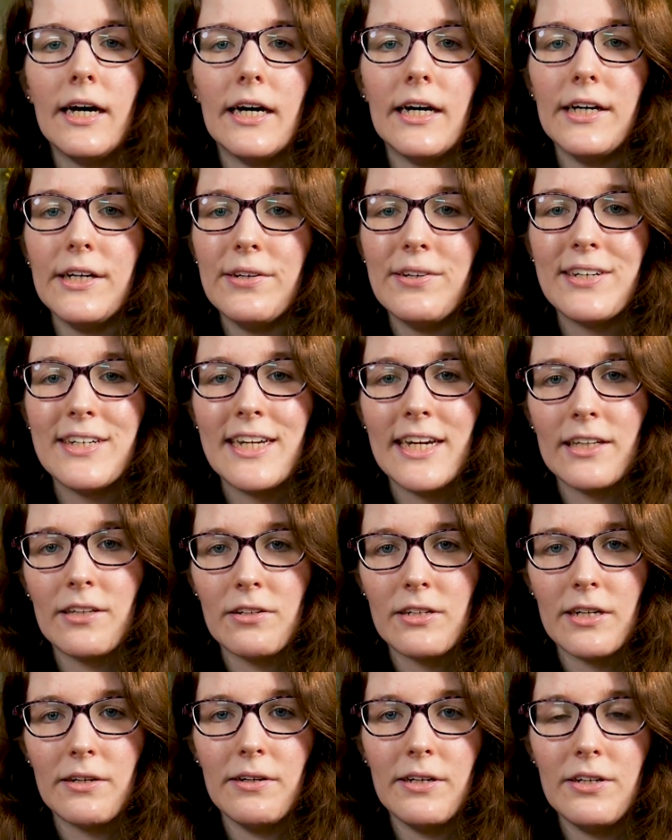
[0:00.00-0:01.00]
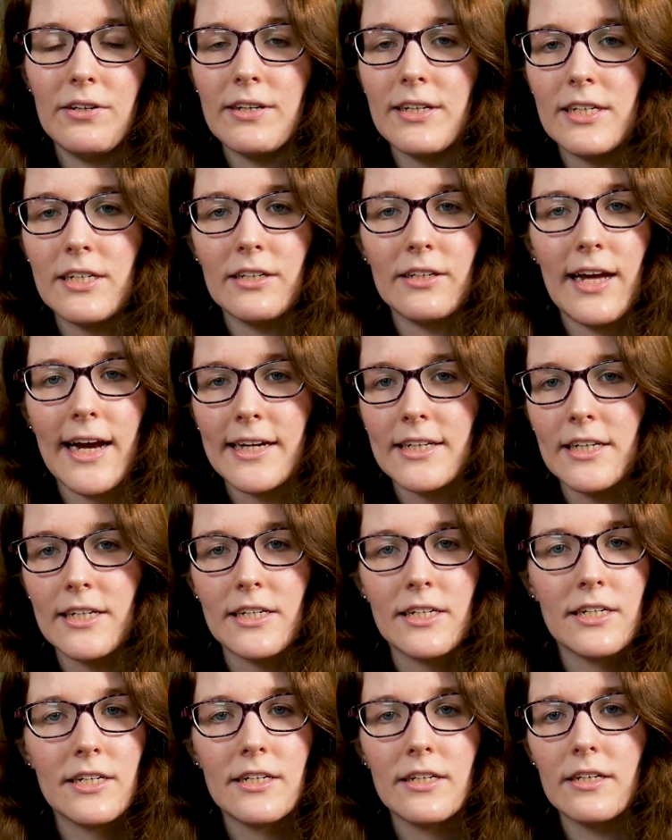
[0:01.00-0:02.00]
Uh, you just take those out, and you can still
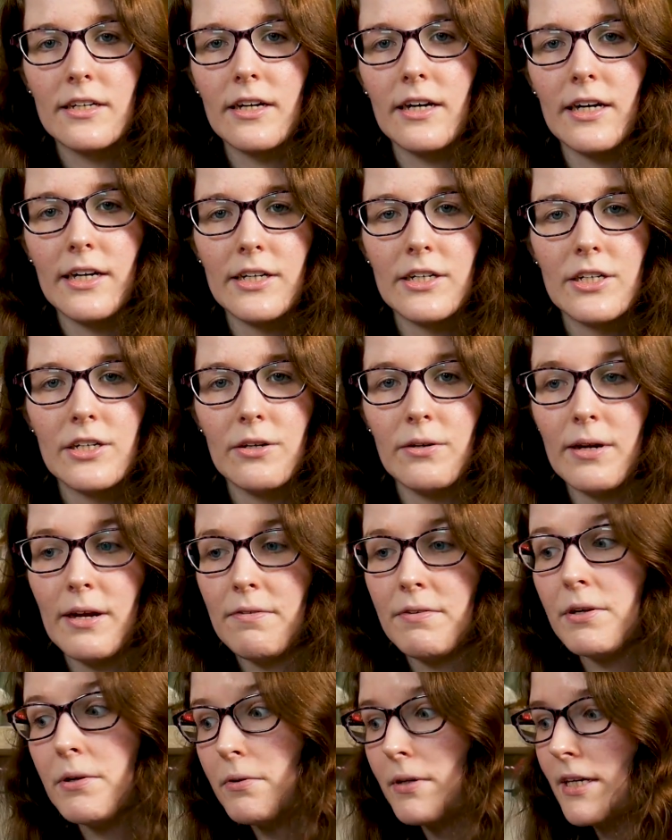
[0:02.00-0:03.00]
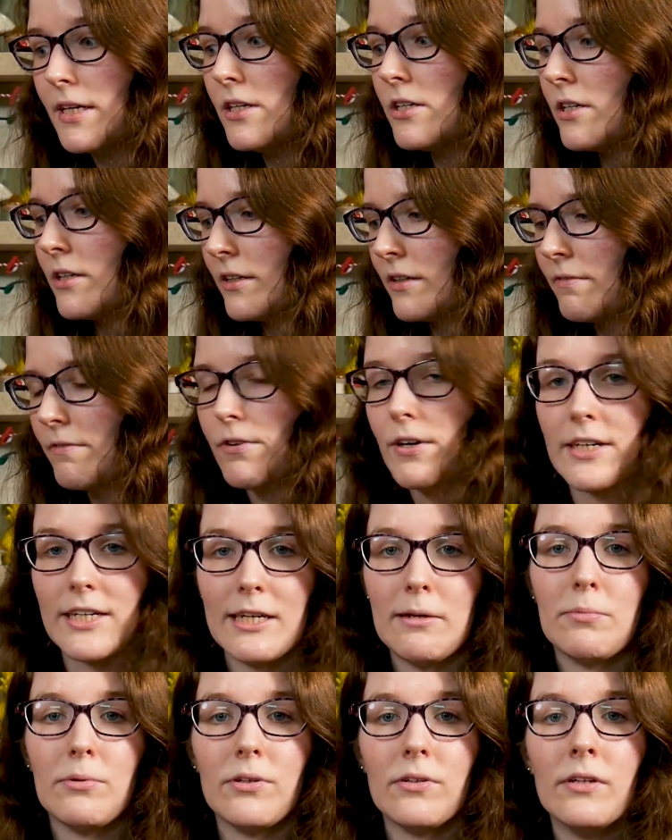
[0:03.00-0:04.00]
access. Uh, so if you need to, for
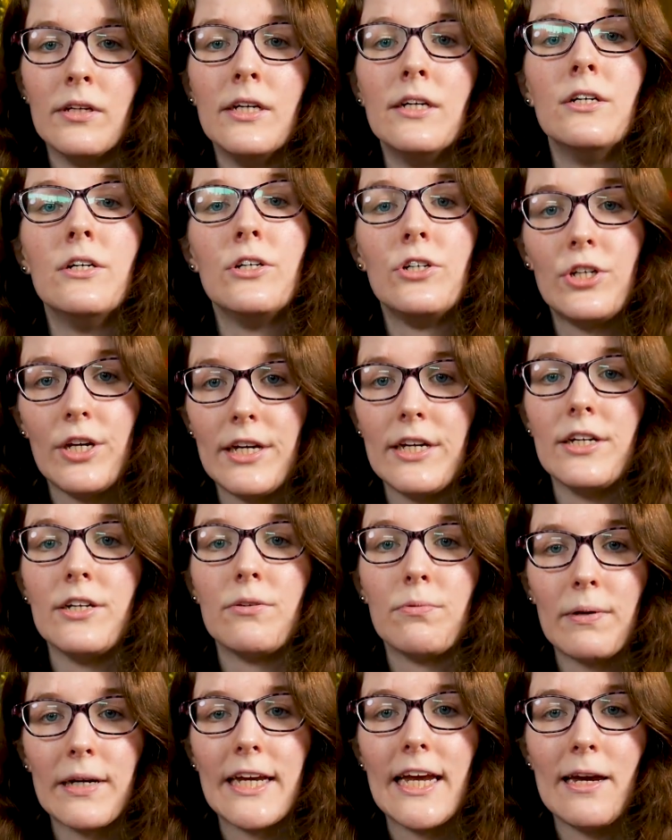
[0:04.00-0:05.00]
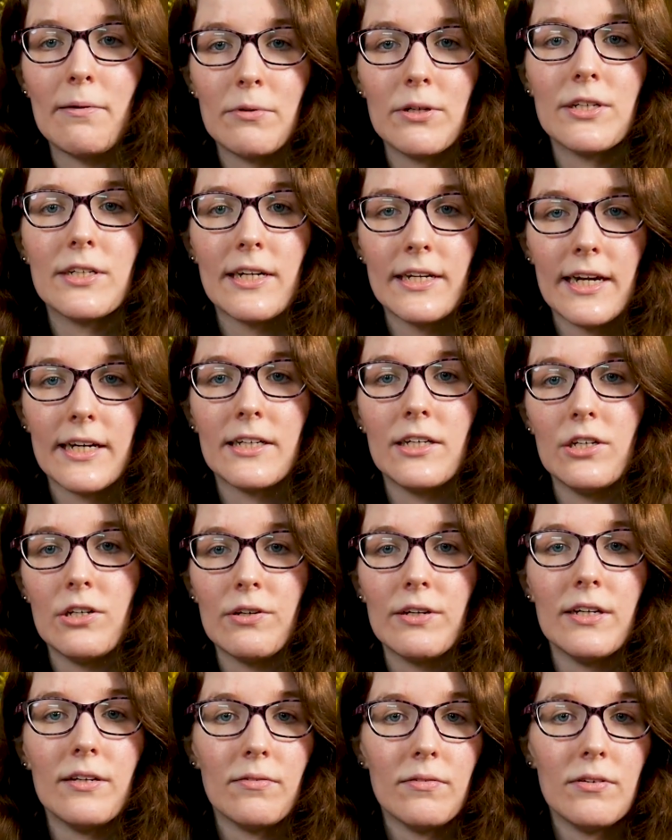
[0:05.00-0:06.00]
example, change what camera is connected.
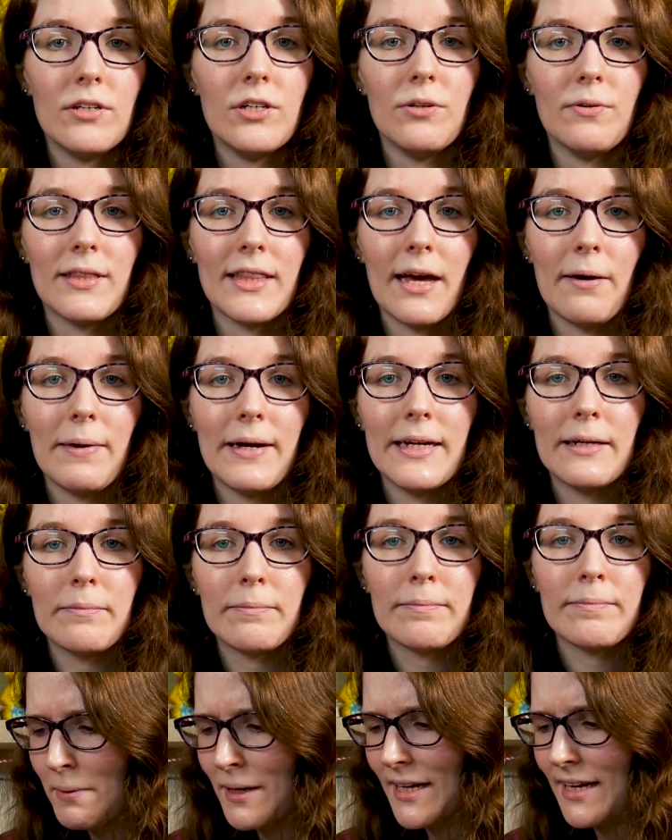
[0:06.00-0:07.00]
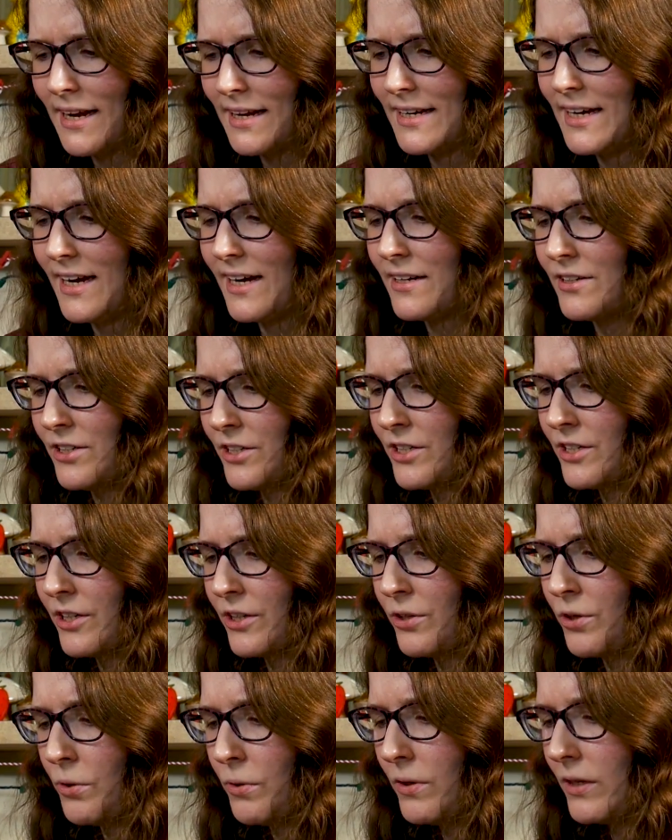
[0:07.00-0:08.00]
You can do it that way. But yeah, just a
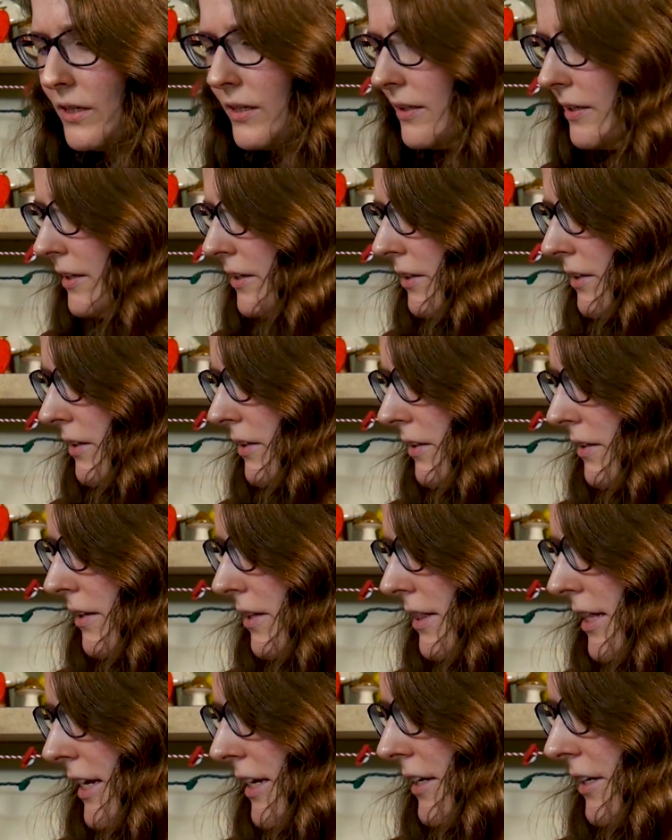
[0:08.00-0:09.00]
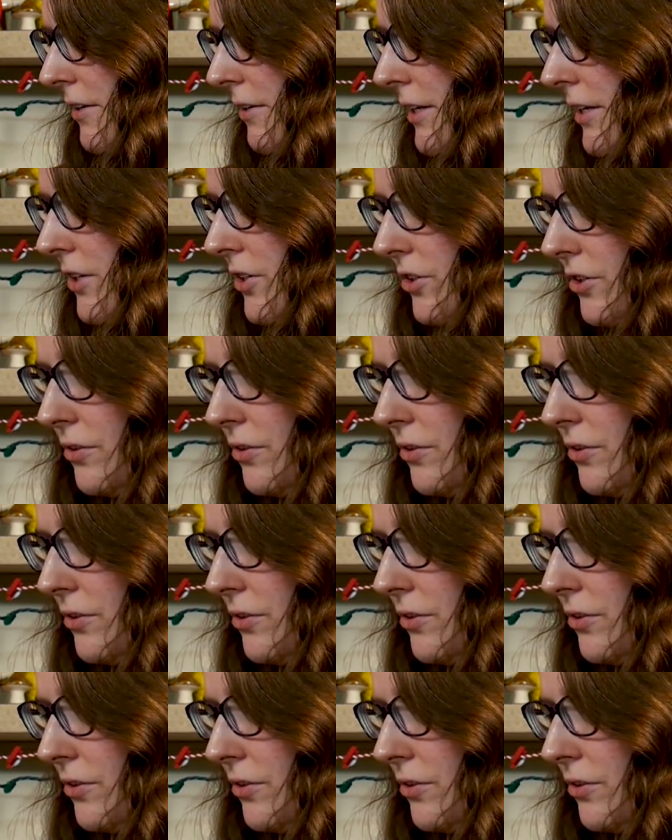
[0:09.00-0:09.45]
cool little thing you can